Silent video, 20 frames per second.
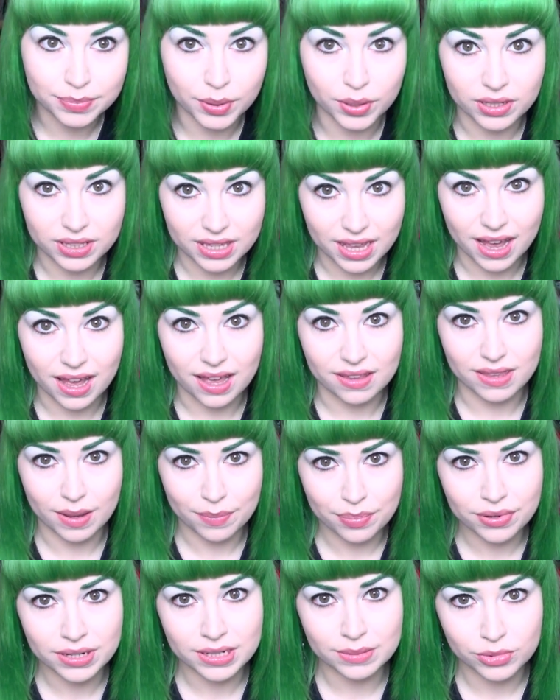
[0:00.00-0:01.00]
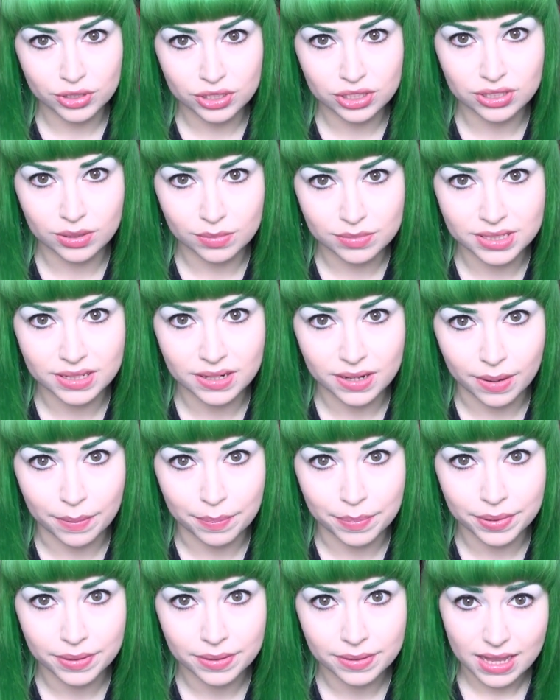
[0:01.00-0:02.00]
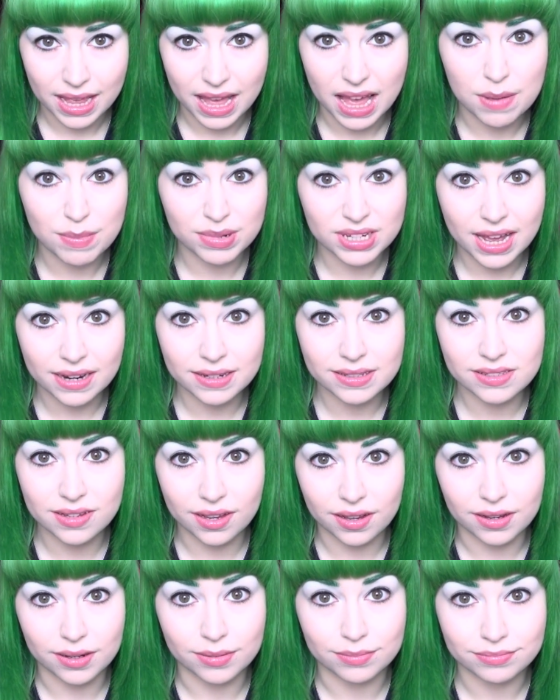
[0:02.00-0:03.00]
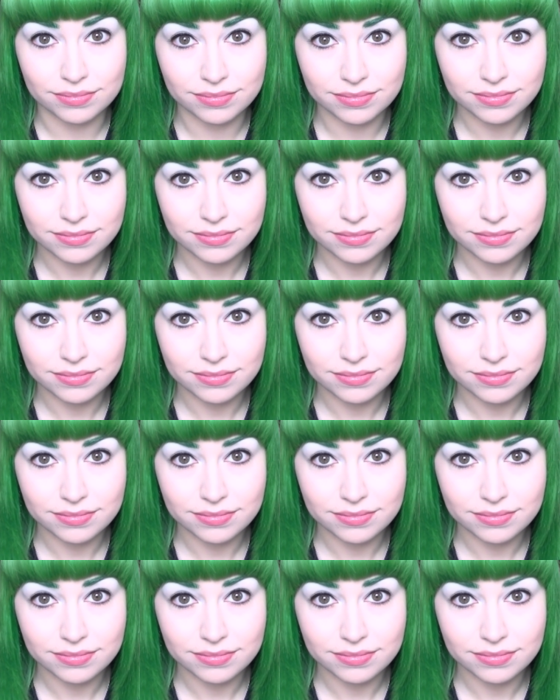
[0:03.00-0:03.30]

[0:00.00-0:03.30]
but yeah, that pretty much sums it up. I'm a daddy's girl.